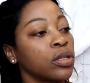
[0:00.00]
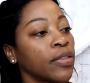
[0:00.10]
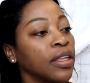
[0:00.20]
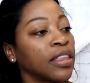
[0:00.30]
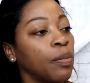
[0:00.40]
I
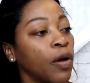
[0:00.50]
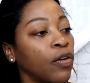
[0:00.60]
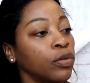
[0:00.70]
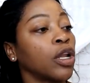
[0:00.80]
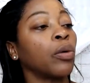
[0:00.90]
think they both,
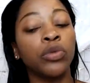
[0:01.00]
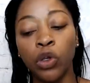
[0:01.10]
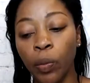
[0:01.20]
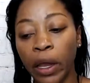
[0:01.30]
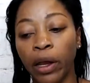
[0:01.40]
no,
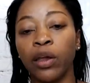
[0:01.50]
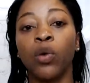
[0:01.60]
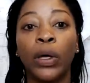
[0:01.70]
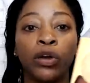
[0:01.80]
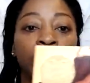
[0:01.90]
Newbery
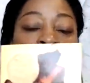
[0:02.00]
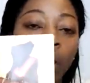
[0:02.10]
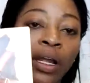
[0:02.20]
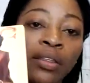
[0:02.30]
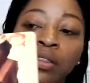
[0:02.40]
winner.
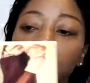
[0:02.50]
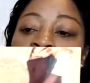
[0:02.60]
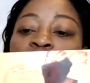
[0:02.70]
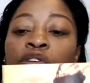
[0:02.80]
Sorry. This is